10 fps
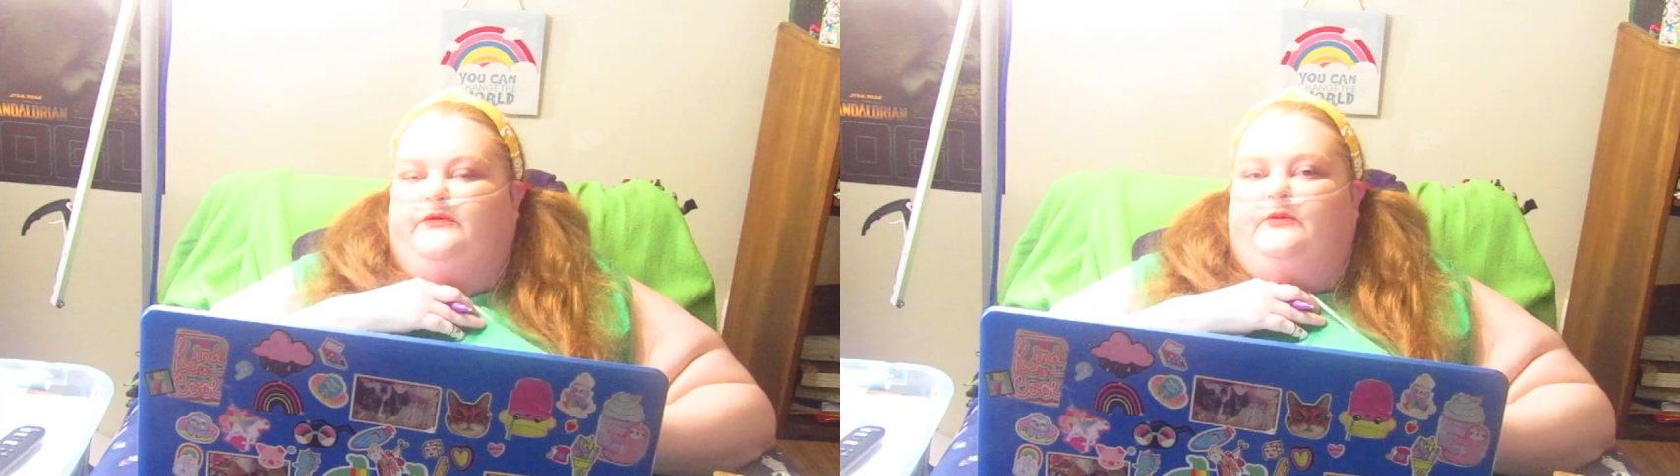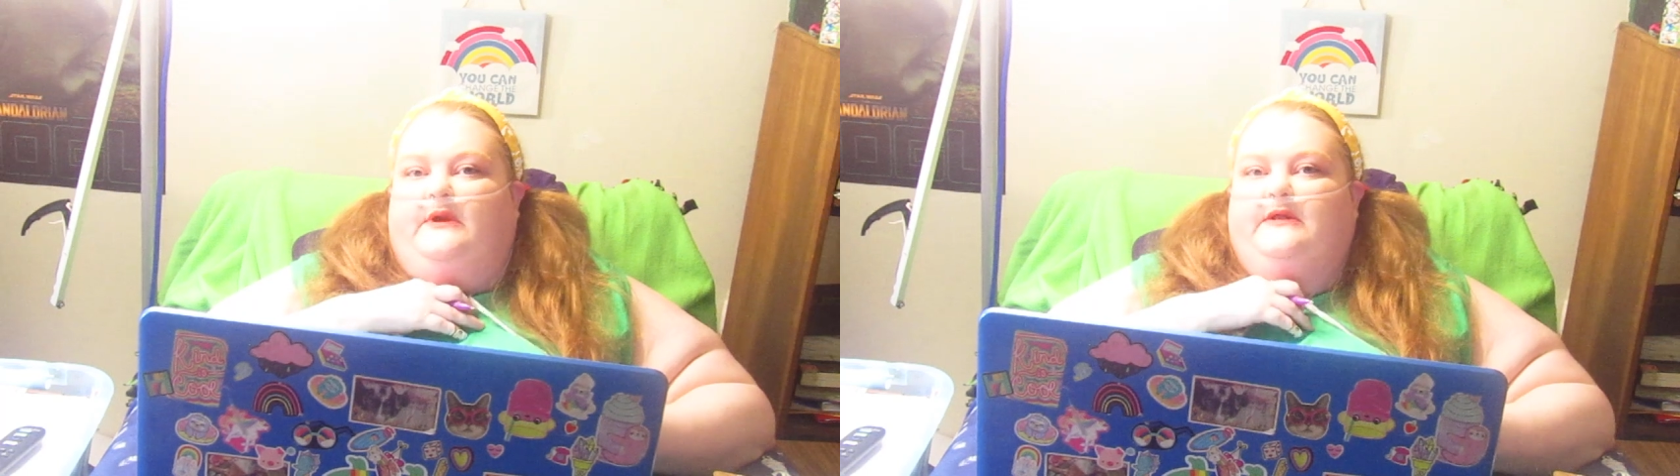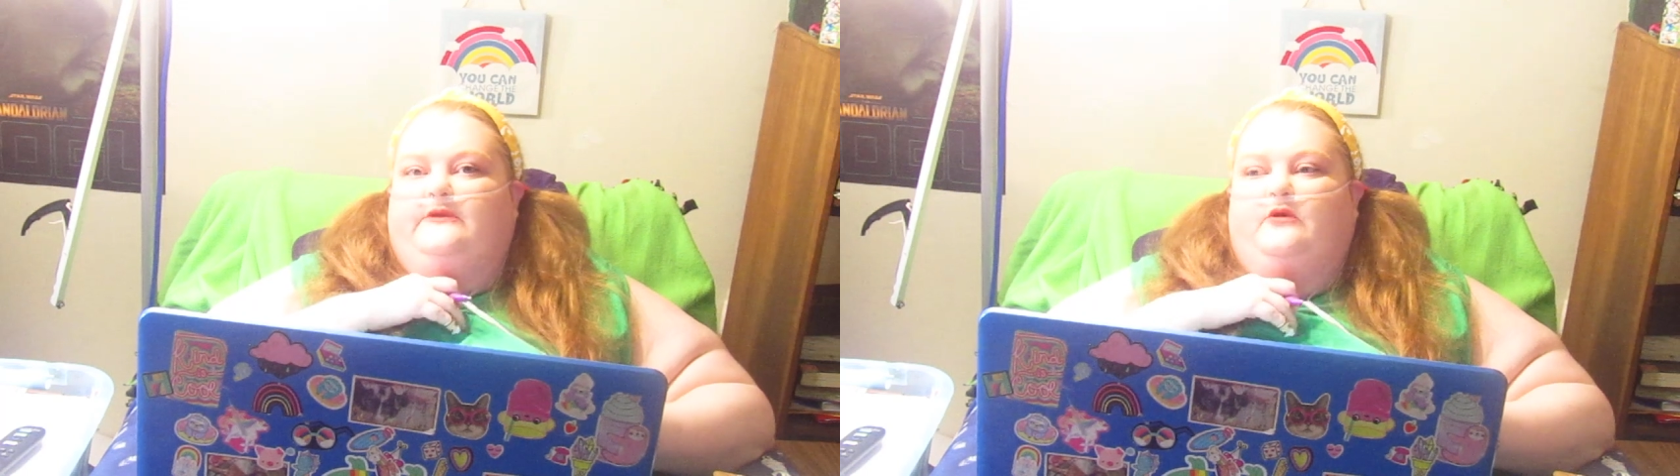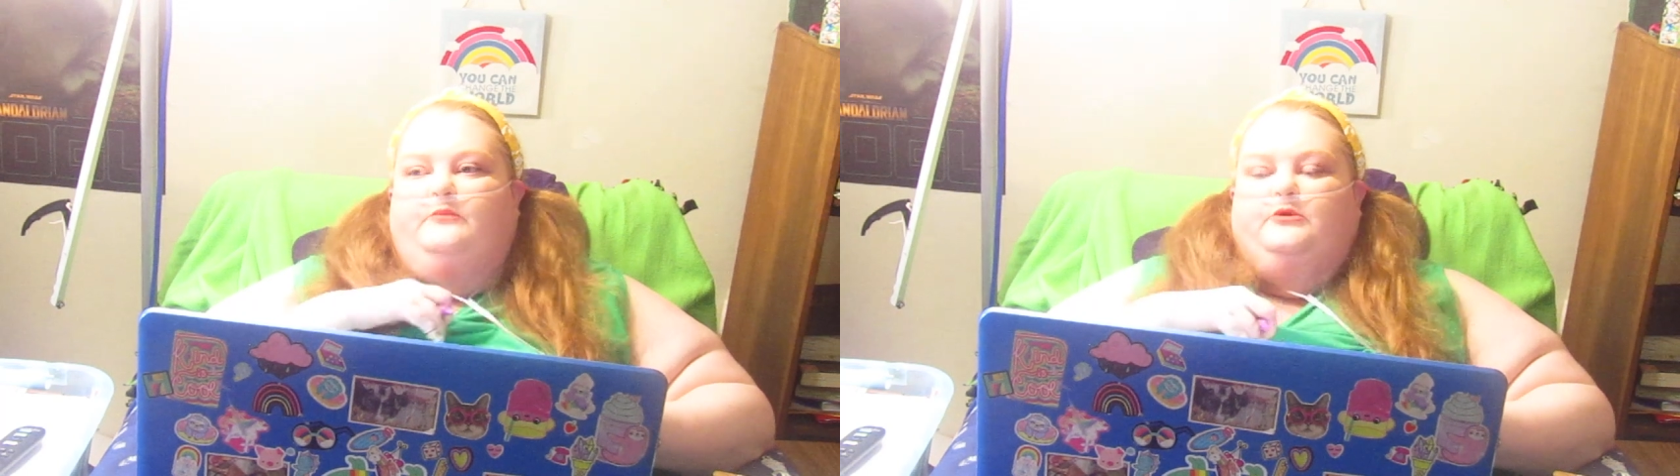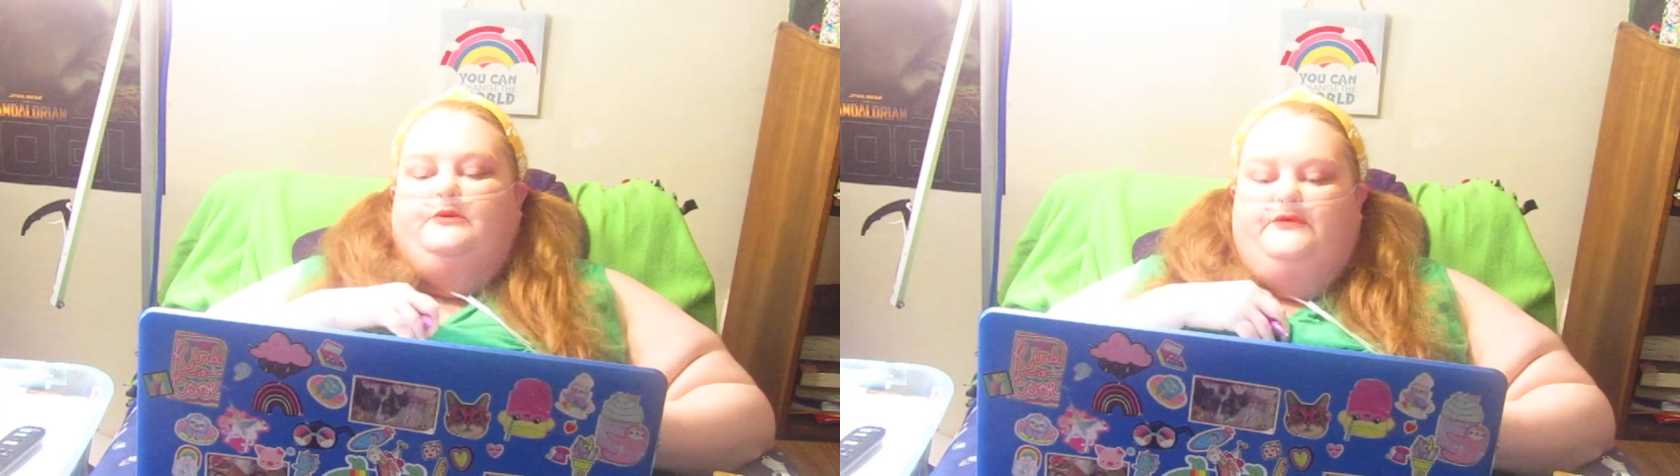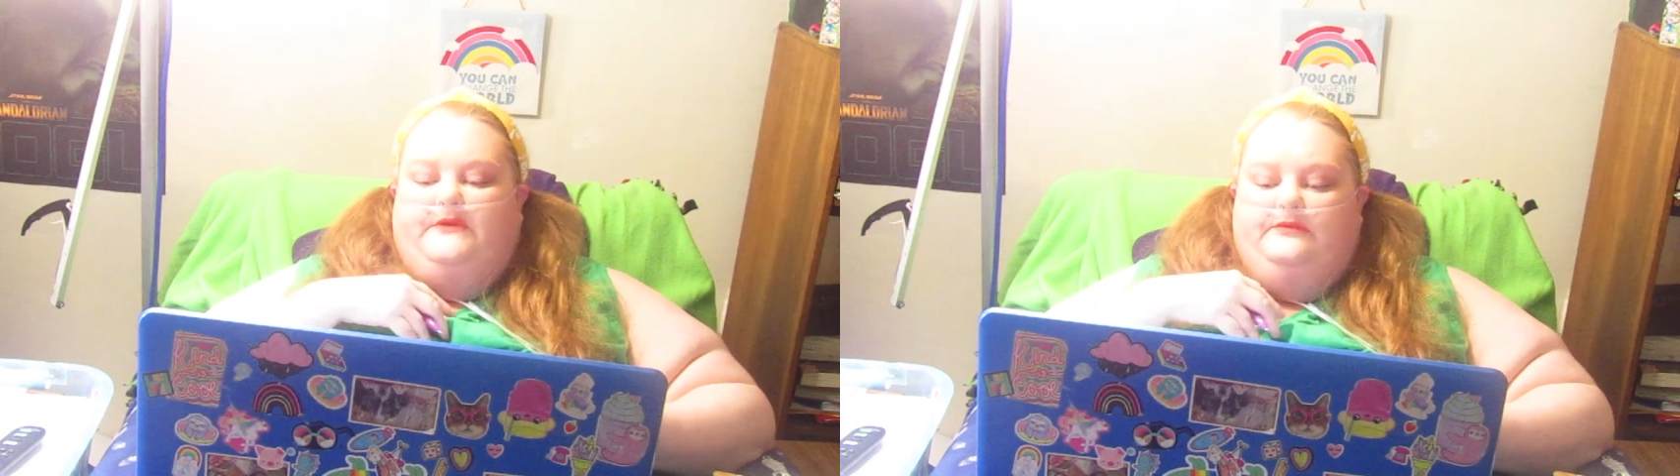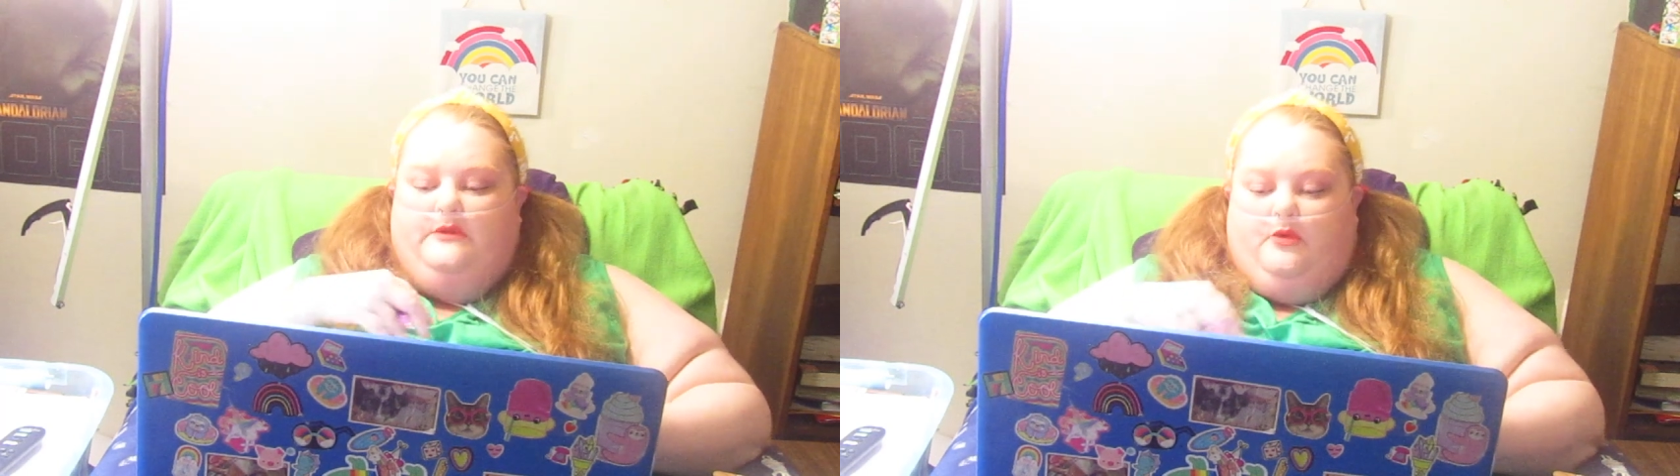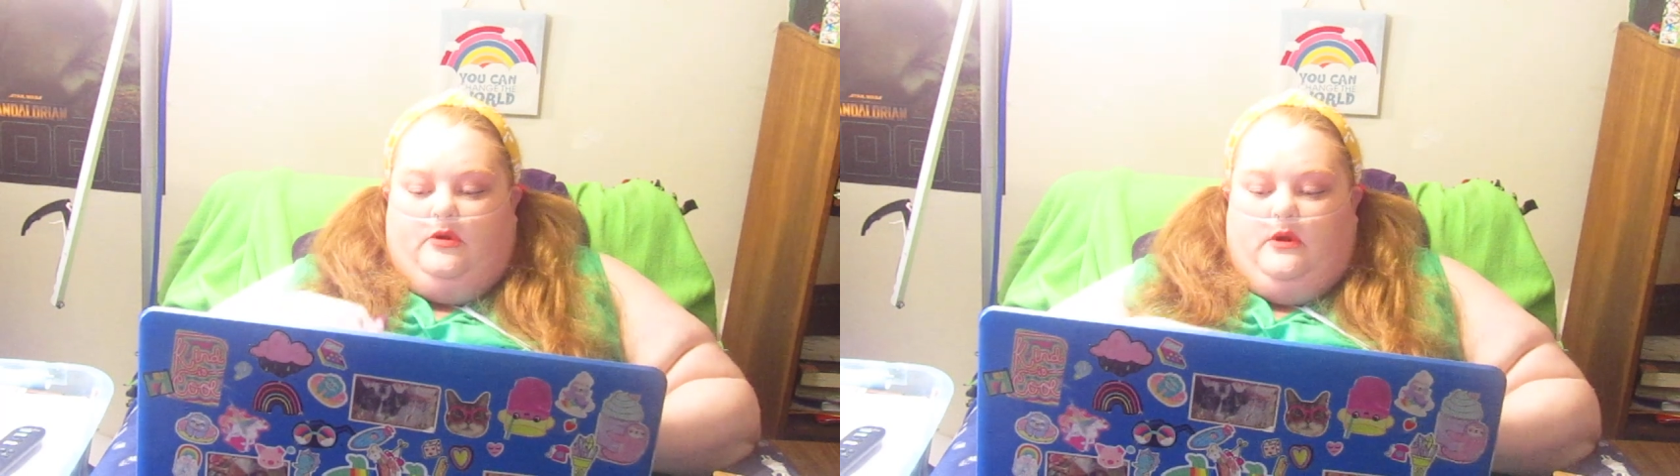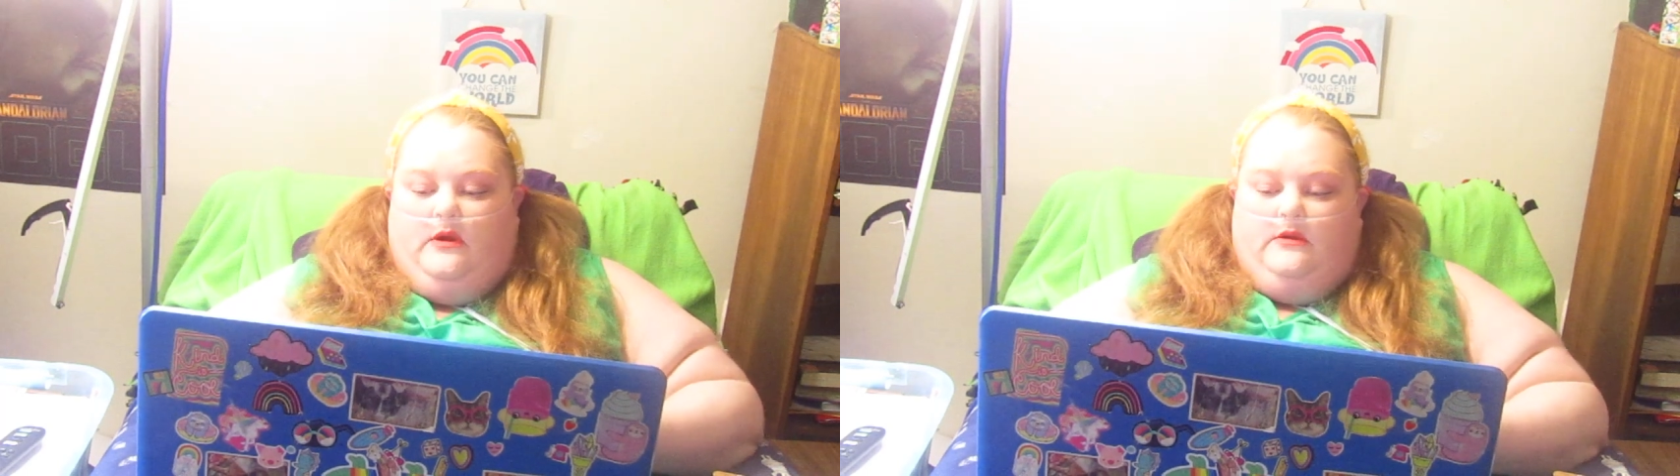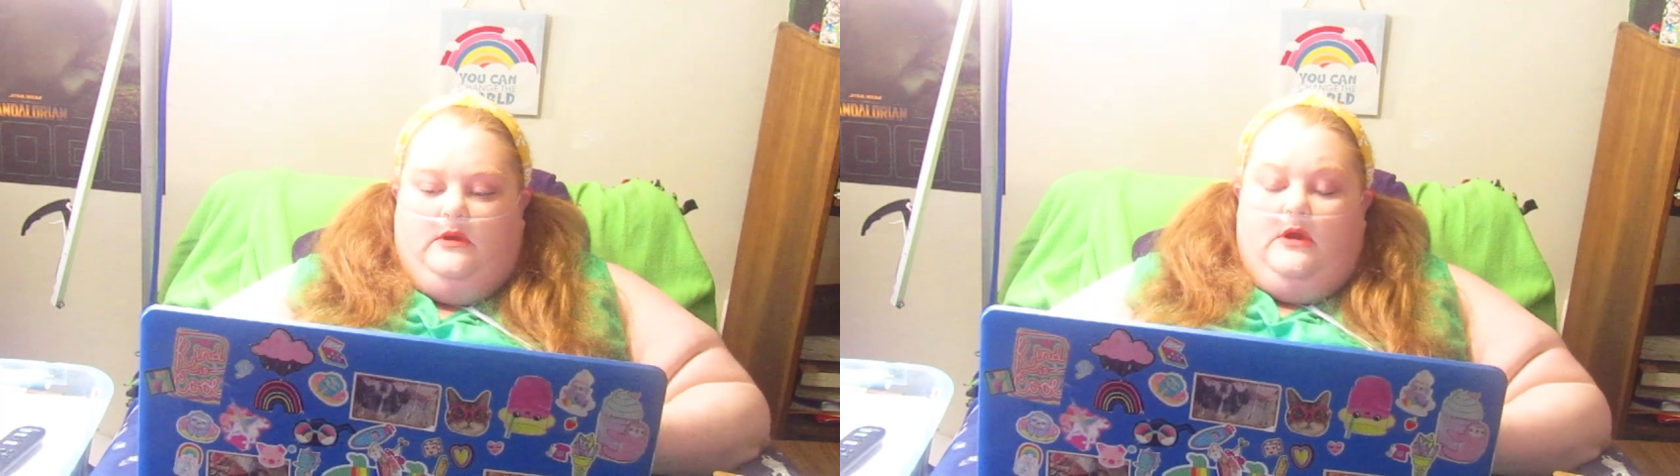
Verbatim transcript: so I didn't know if you received them or not.